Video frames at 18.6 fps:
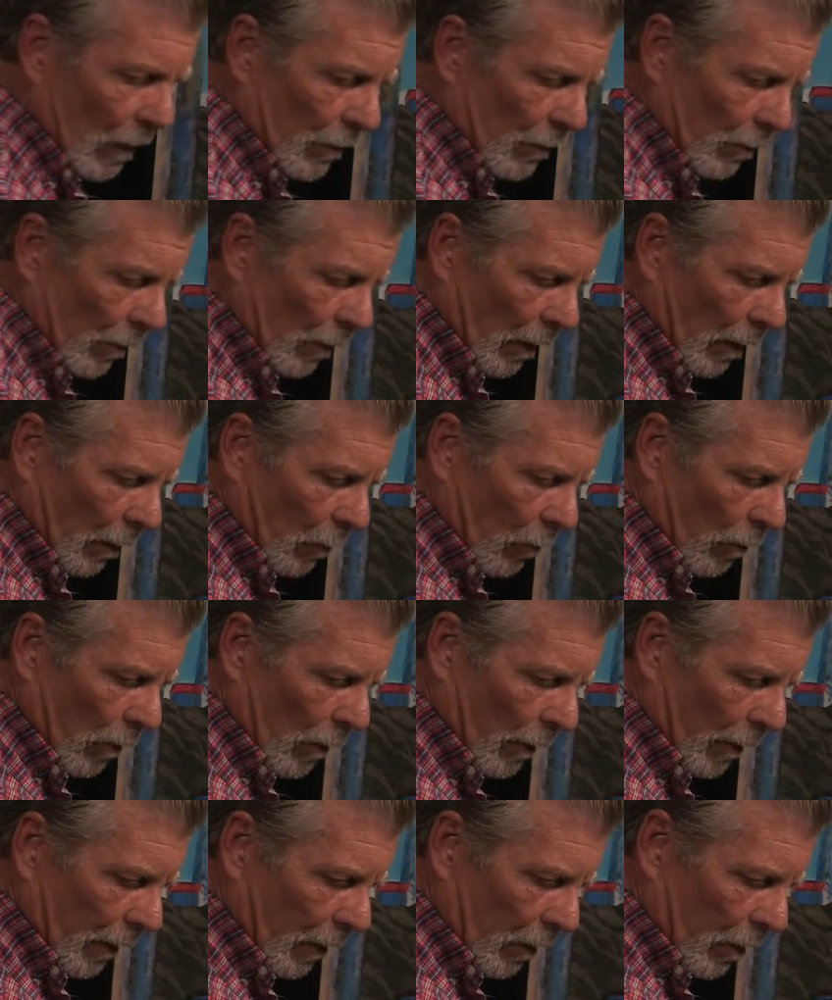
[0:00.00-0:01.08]
So I'm going to
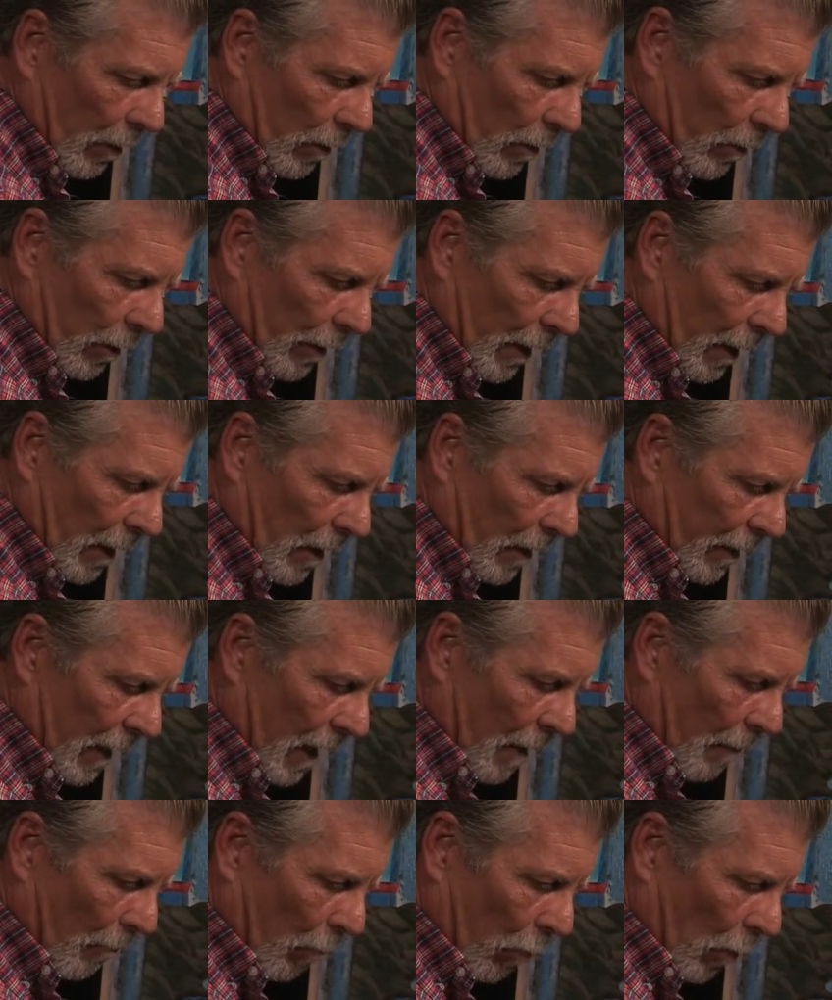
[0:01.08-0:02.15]
quickly clean out
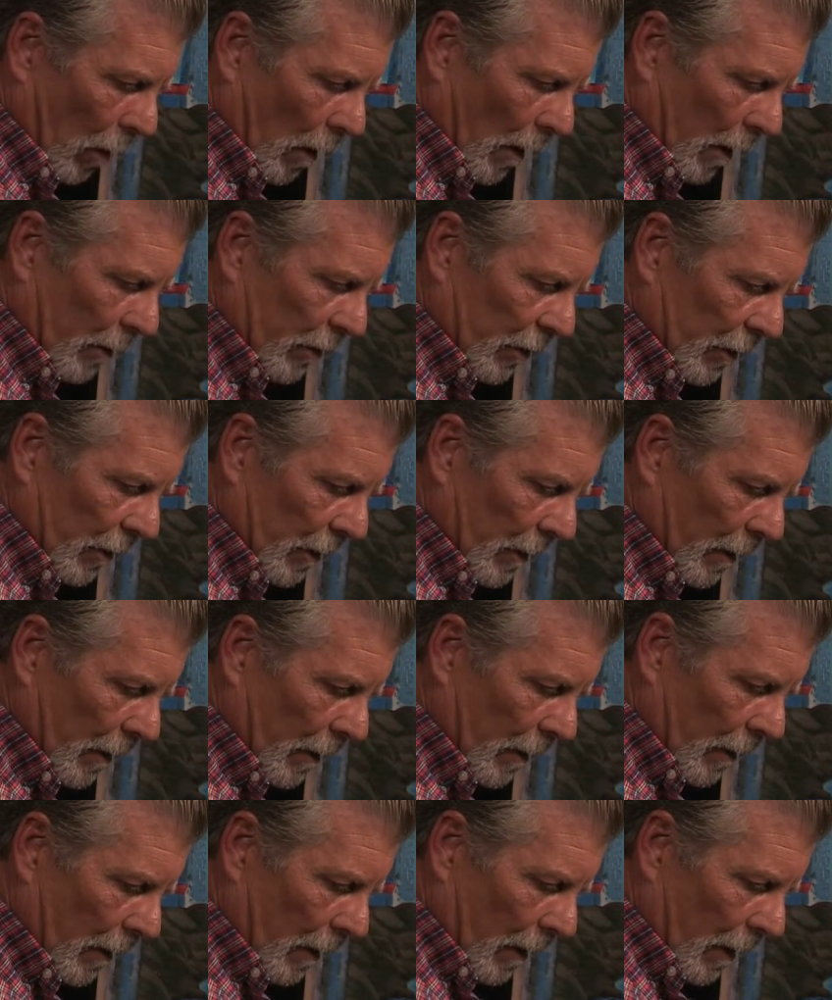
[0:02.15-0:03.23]
that brush.
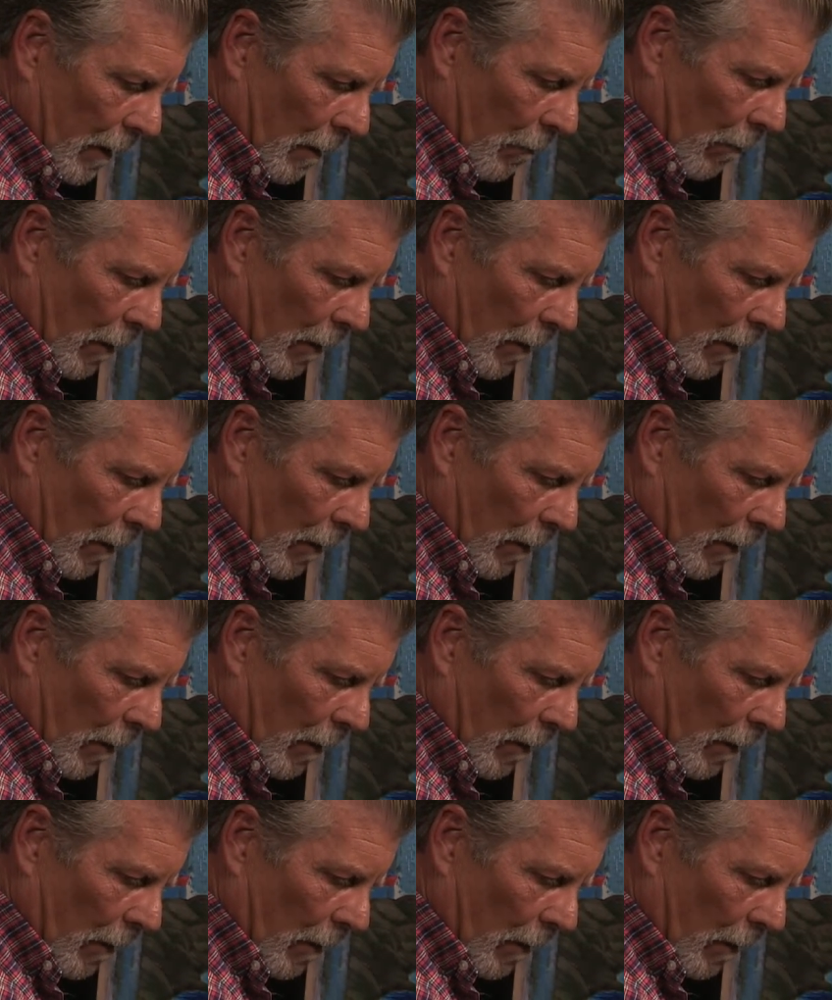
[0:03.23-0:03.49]
And we're